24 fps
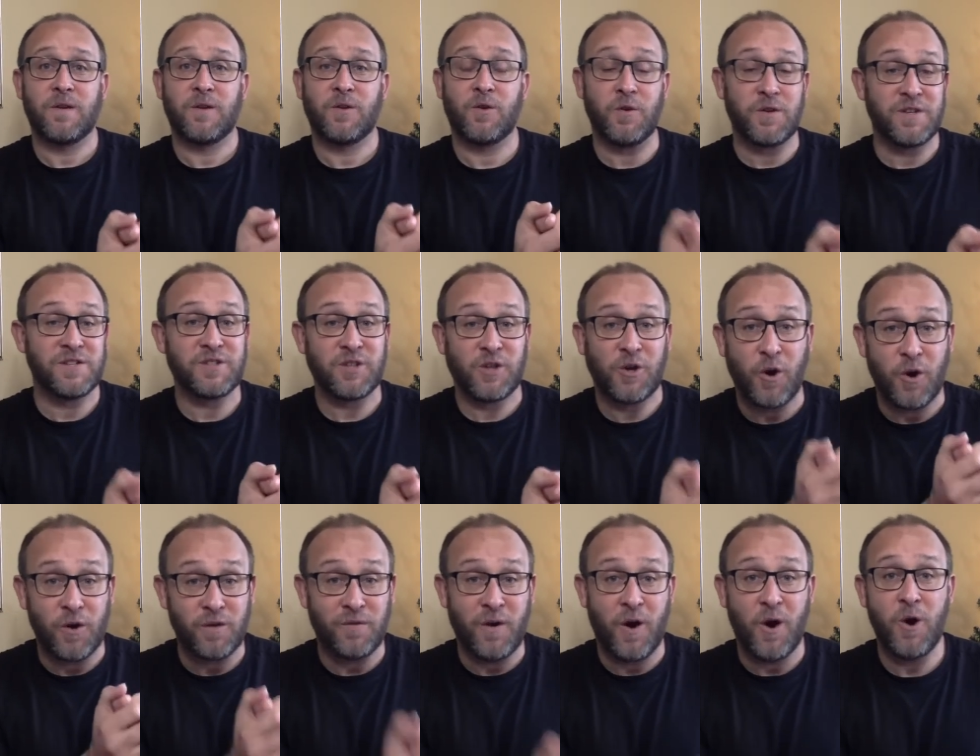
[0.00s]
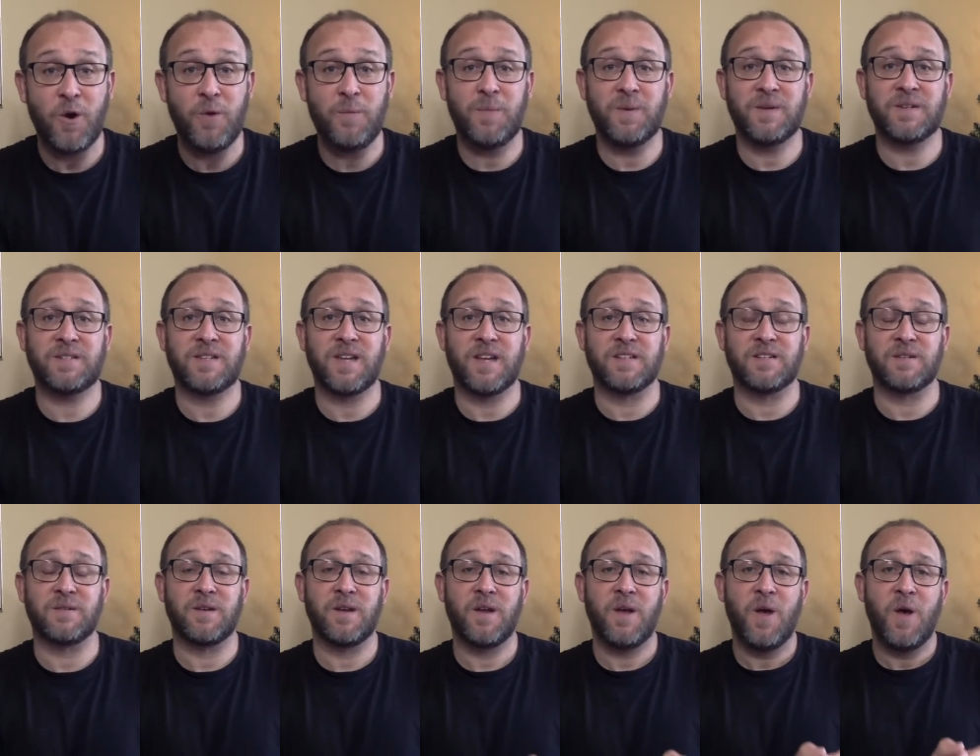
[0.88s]
God is the God of hope, it says.
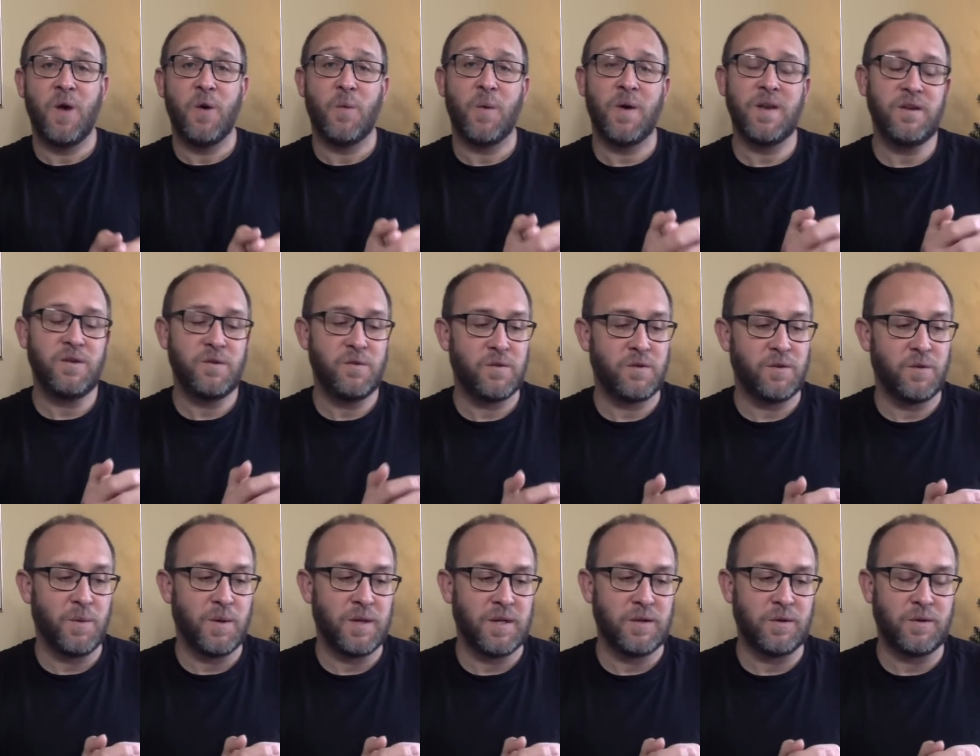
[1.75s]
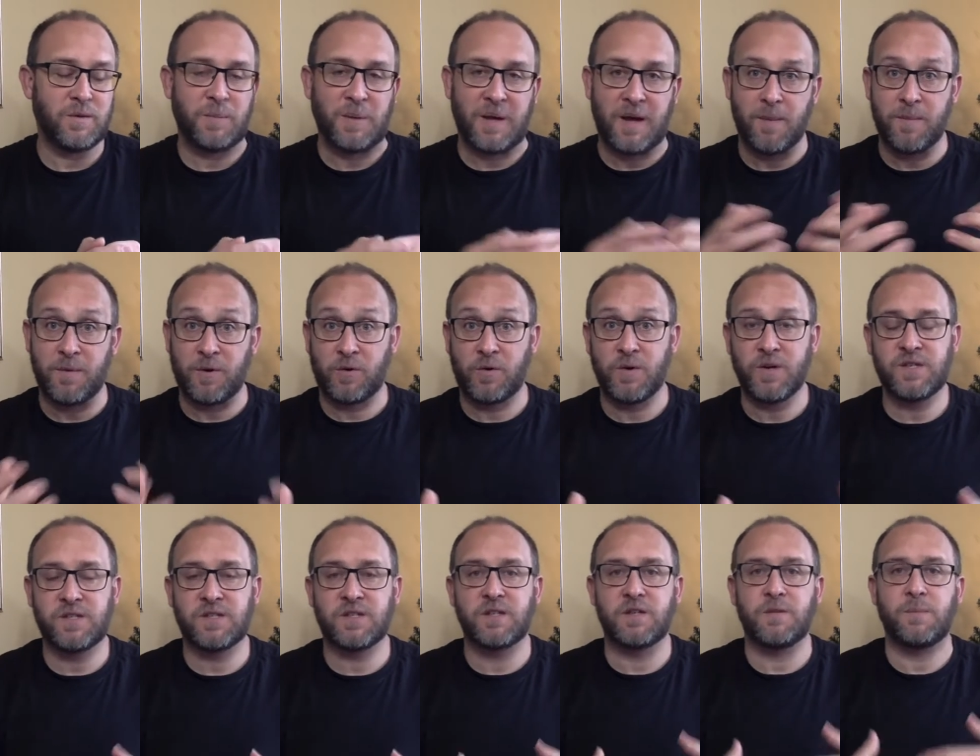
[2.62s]
And when you, you, when you become a
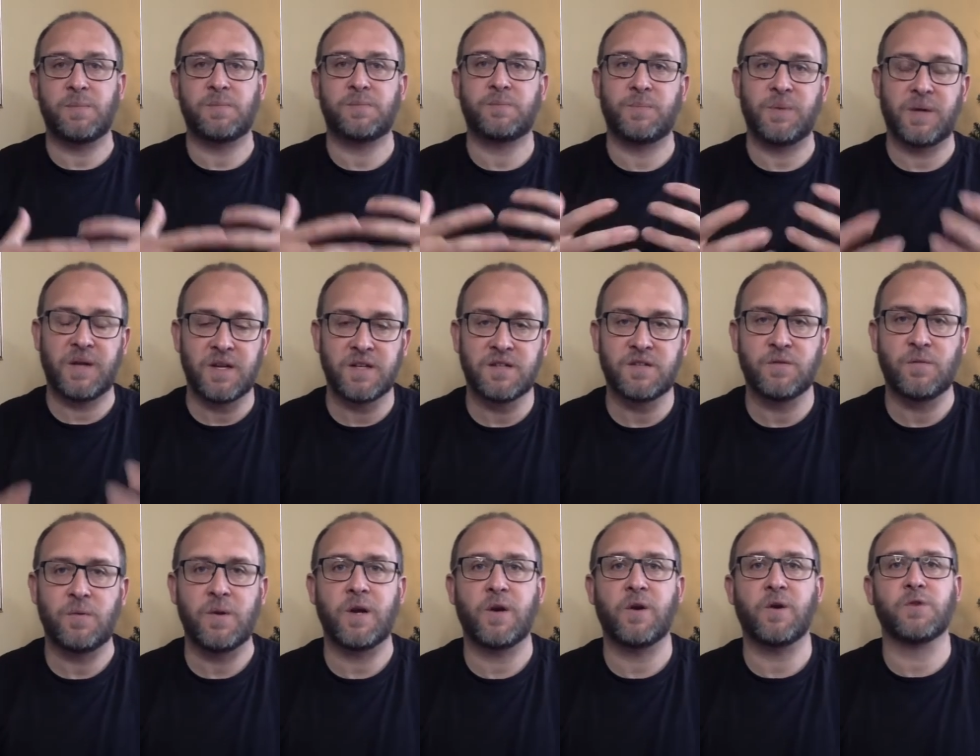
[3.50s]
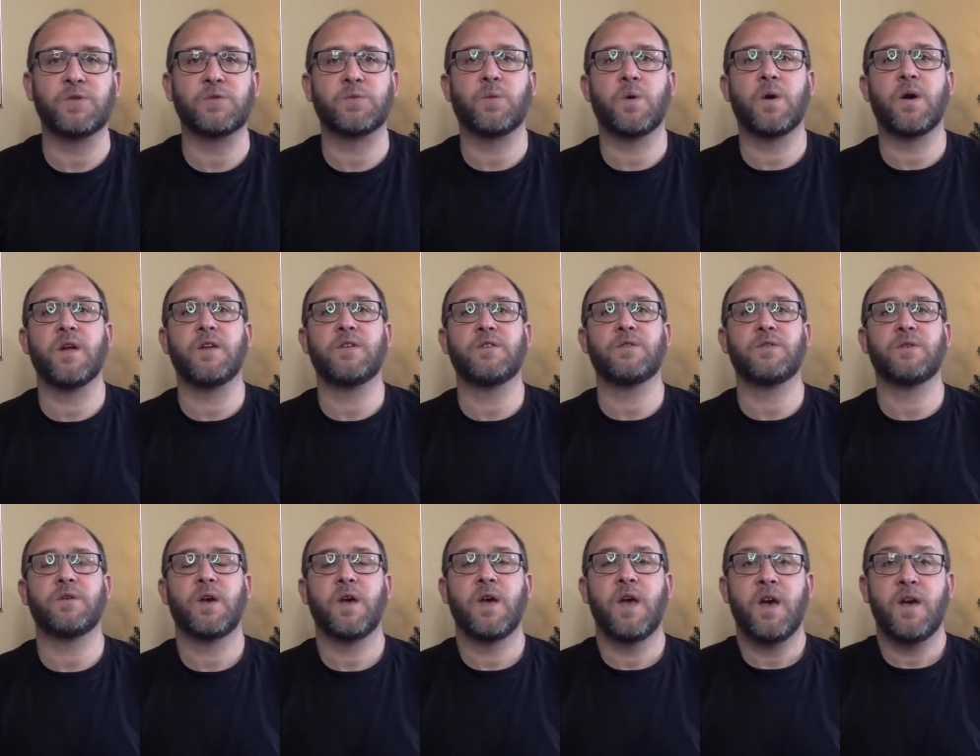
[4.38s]
Christian, you begin to read God's word.
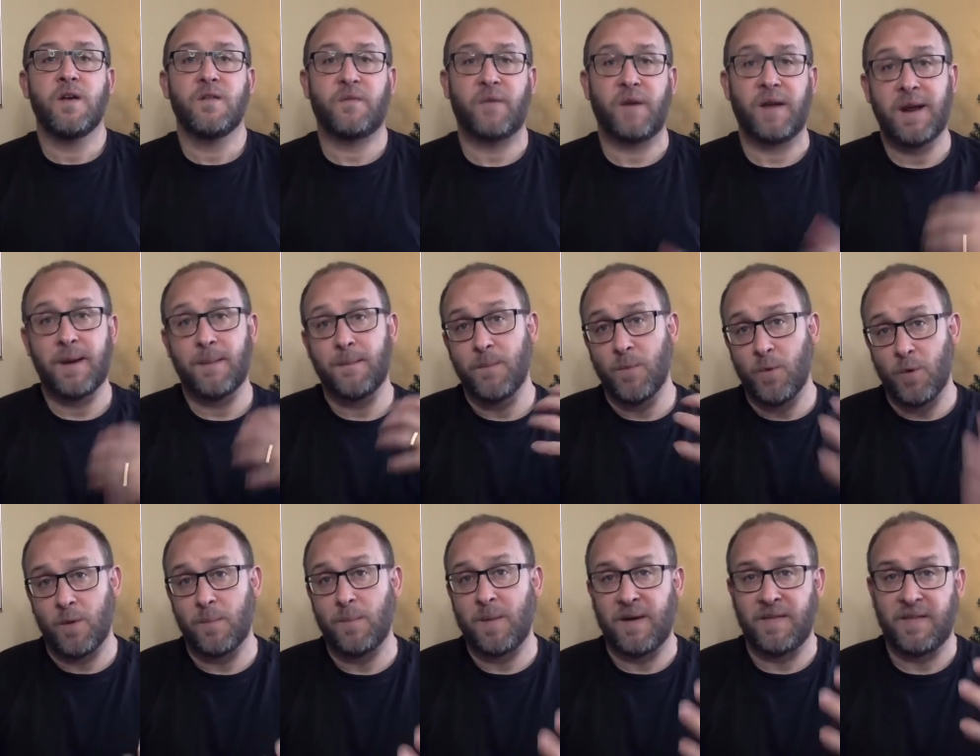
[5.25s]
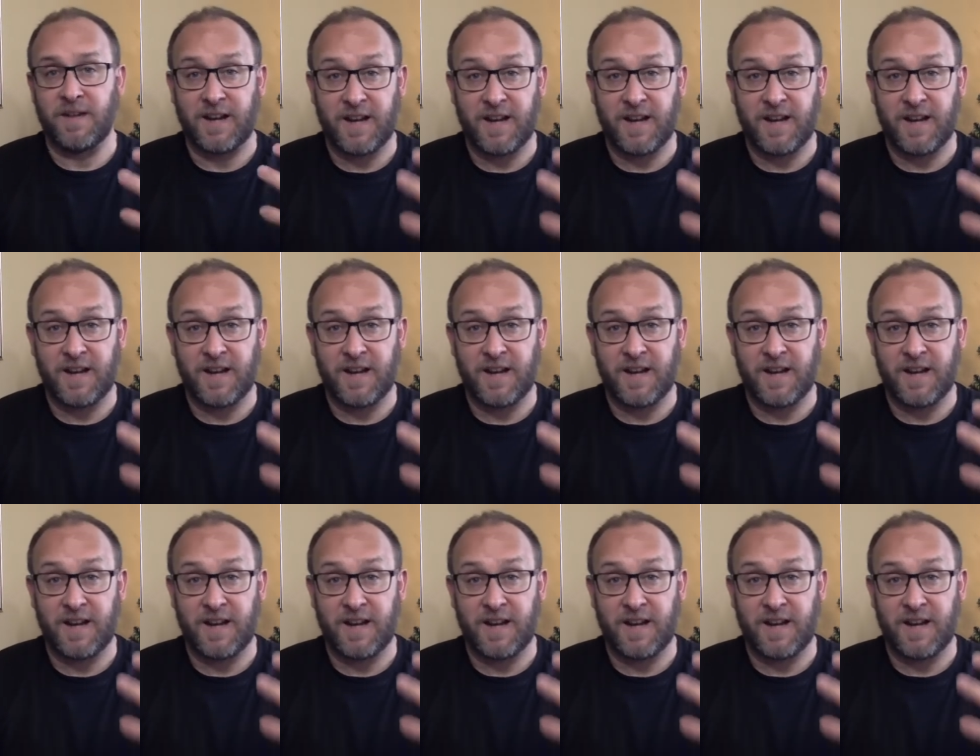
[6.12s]
You find out more about the